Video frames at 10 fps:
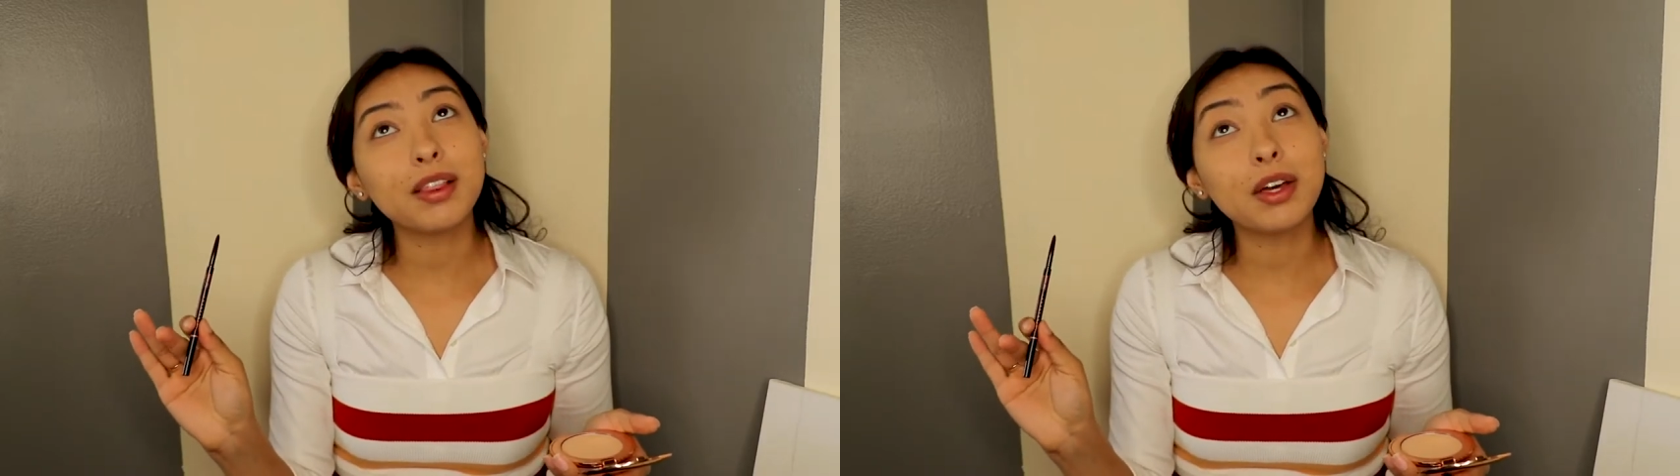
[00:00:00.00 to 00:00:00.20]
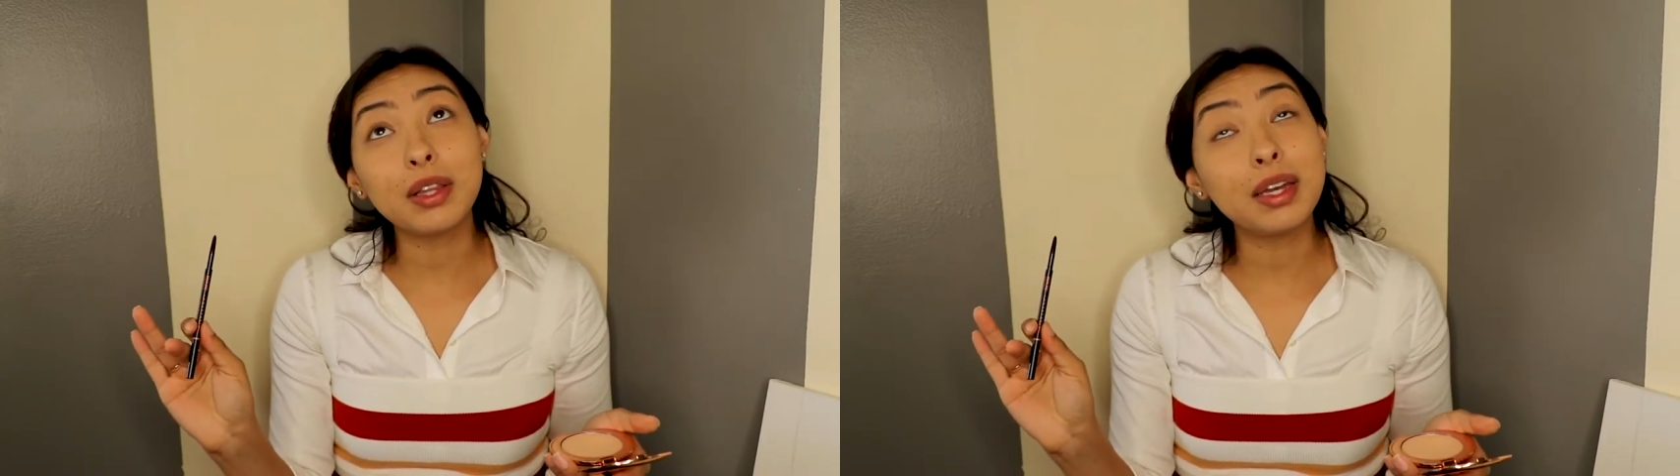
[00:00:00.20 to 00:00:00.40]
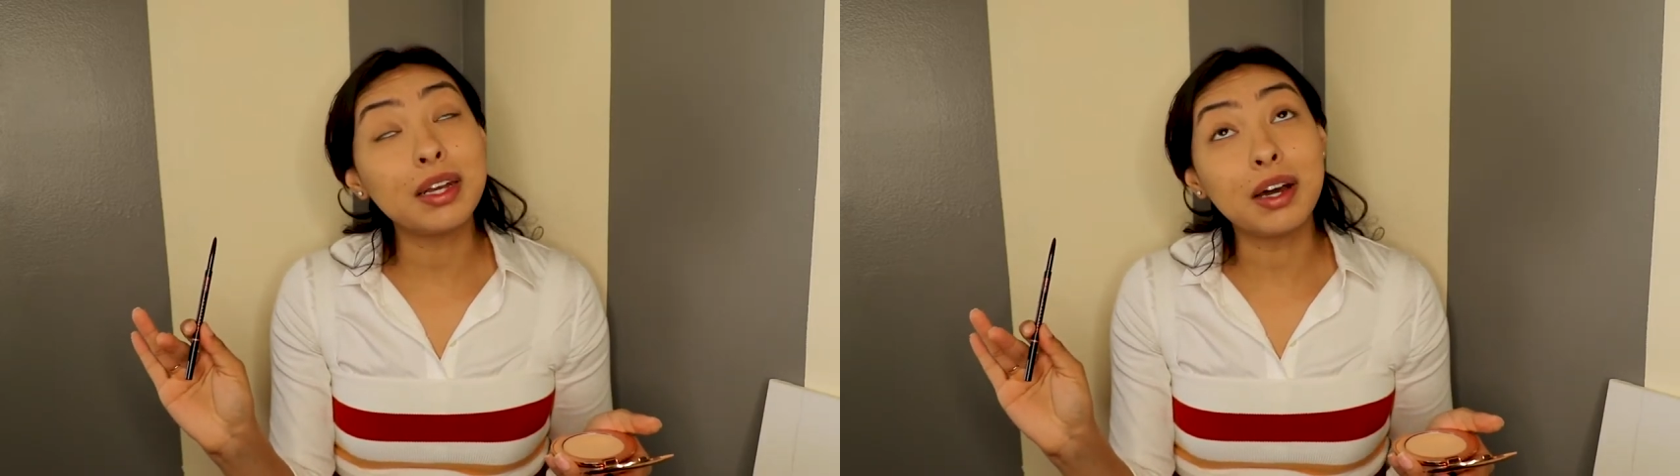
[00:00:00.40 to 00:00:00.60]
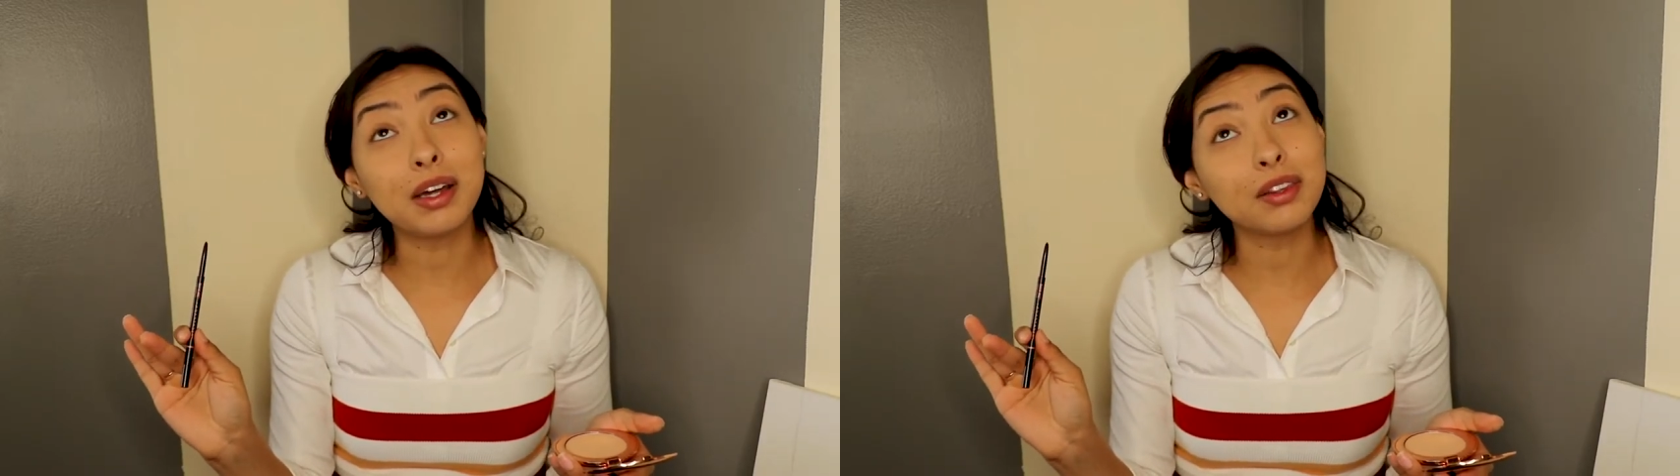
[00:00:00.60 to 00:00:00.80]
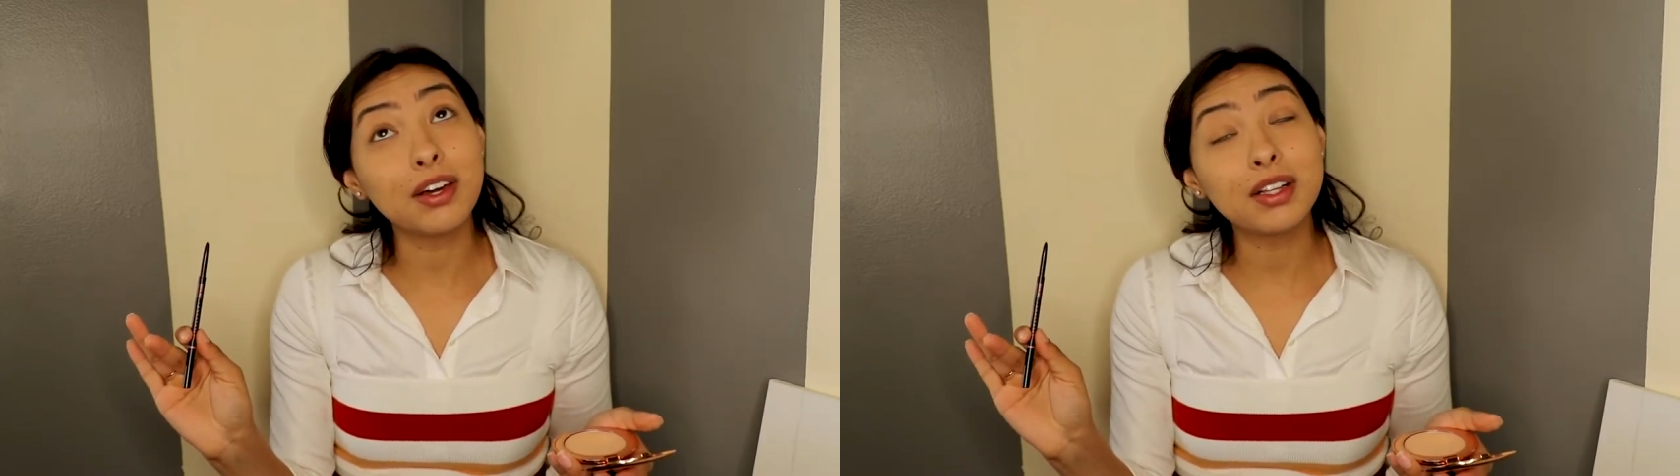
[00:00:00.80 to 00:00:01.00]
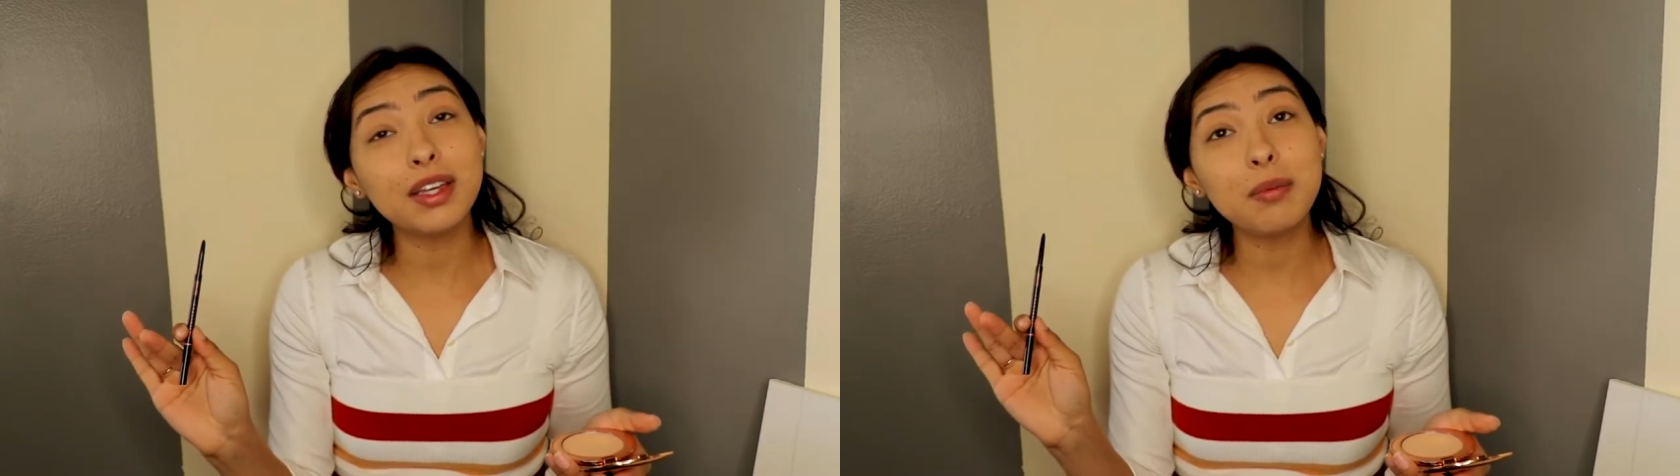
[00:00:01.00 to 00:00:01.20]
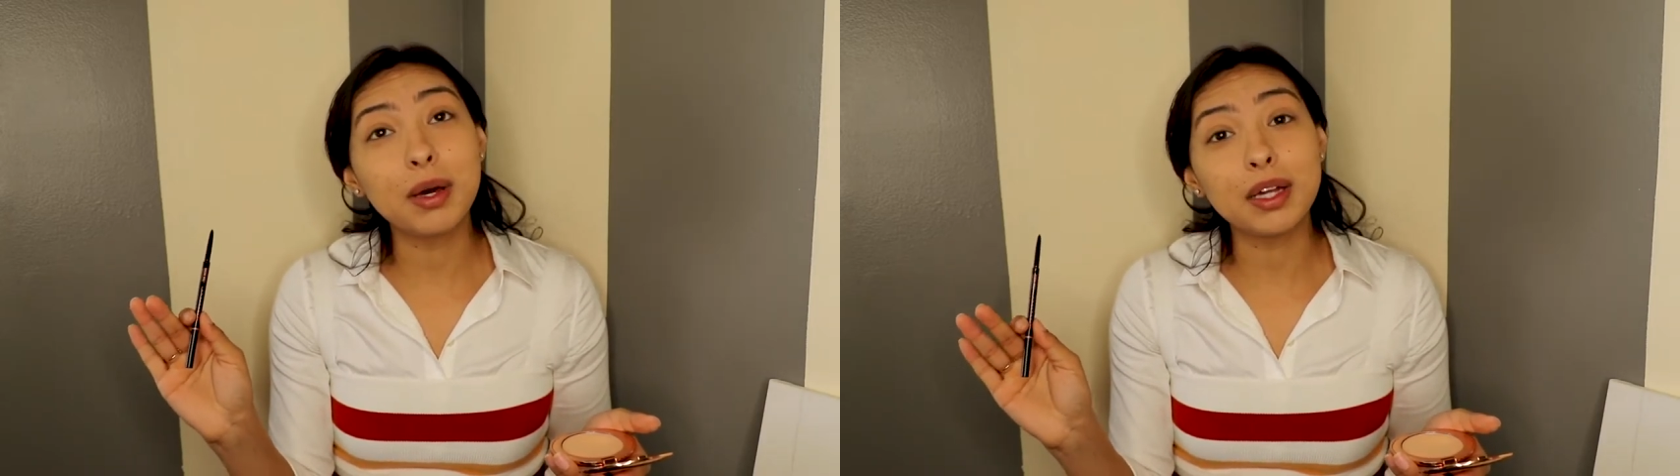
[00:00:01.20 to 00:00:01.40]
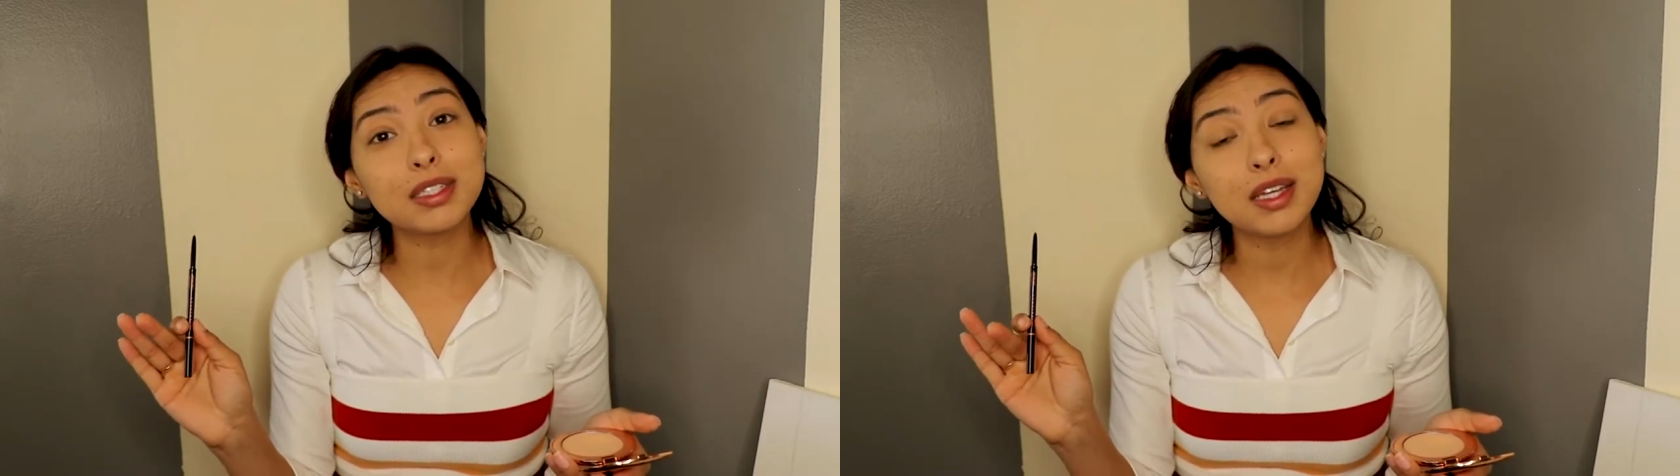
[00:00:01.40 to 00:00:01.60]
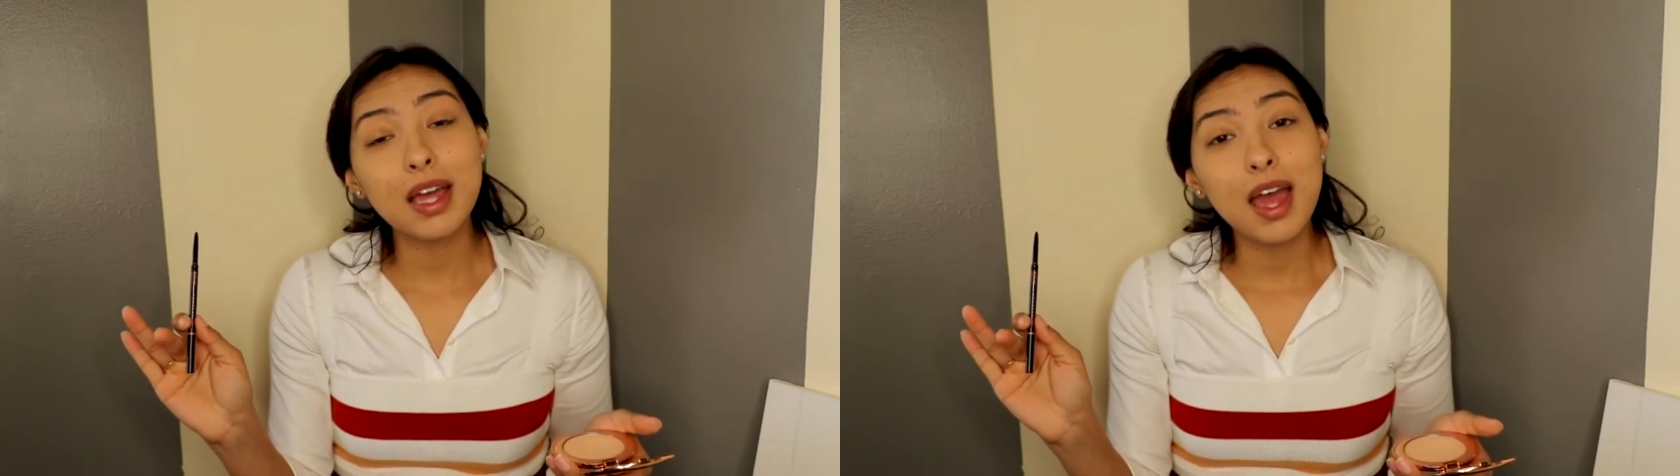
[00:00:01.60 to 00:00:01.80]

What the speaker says: luckily and unluckily, but